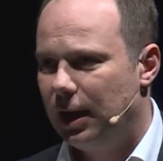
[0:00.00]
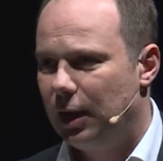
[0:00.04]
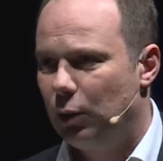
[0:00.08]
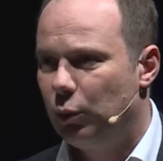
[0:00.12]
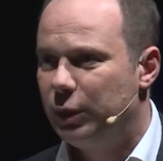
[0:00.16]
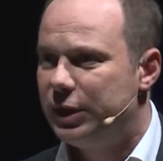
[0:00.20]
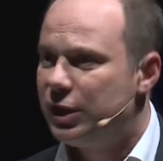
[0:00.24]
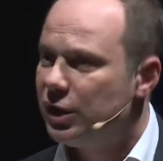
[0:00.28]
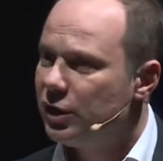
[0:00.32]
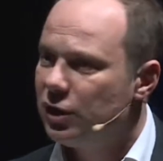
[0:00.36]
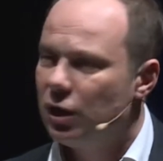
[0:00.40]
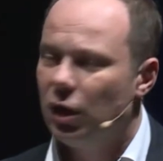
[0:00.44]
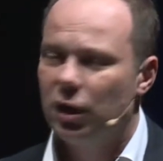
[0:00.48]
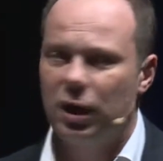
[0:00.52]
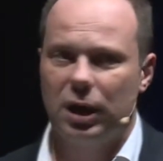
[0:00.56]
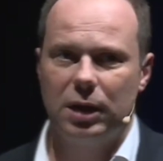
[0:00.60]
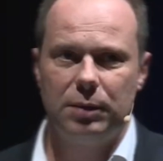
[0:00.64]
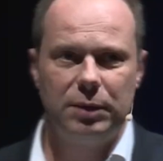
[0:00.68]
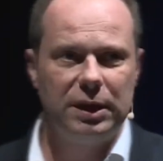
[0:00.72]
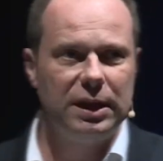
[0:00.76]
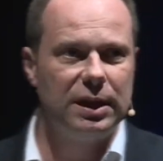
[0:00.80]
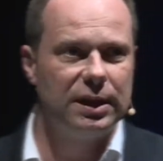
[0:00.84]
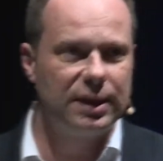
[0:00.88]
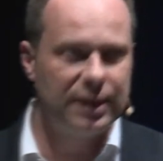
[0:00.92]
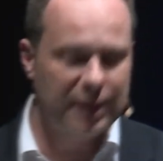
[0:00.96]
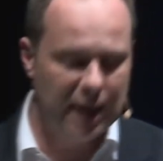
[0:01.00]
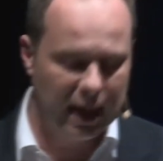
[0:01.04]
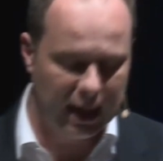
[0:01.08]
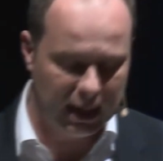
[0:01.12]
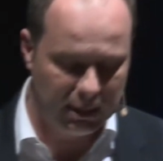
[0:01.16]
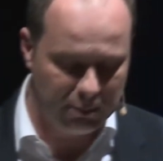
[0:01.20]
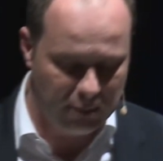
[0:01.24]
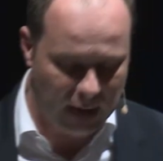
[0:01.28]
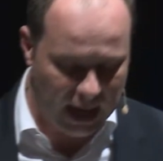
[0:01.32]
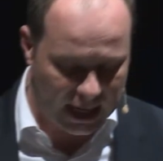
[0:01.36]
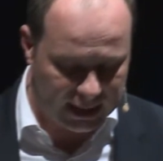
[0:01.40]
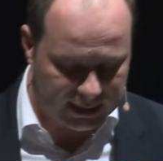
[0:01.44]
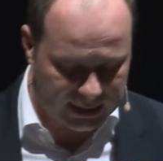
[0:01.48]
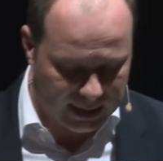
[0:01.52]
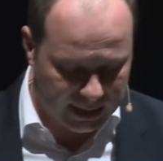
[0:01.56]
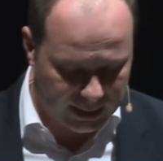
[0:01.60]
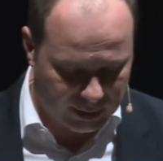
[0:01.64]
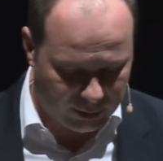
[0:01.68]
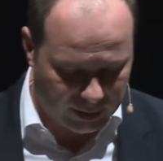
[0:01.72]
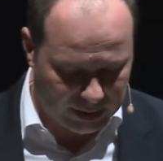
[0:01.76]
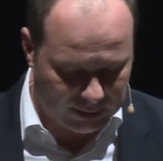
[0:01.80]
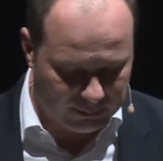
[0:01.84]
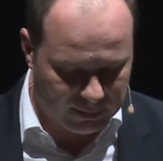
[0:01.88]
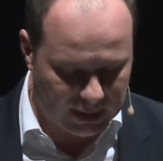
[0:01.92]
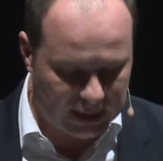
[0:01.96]
which is not going to be the same as
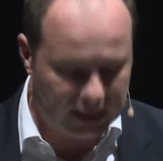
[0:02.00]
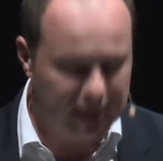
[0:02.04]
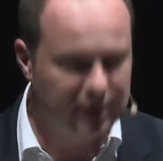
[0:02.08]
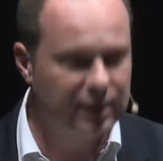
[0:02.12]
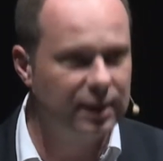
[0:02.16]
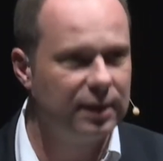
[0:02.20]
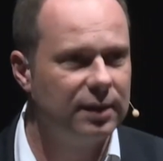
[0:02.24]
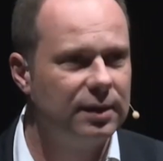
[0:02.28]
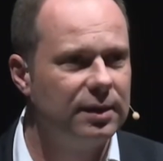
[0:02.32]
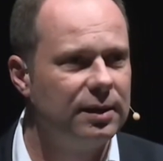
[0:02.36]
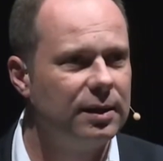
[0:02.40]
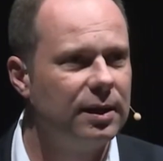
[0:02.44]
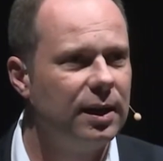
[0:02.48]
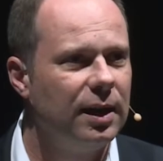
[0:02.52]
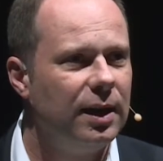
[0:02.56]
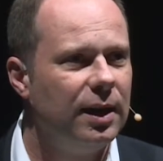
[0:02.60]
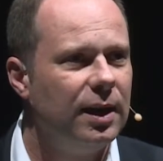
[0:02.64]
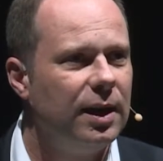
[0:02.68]
other investors.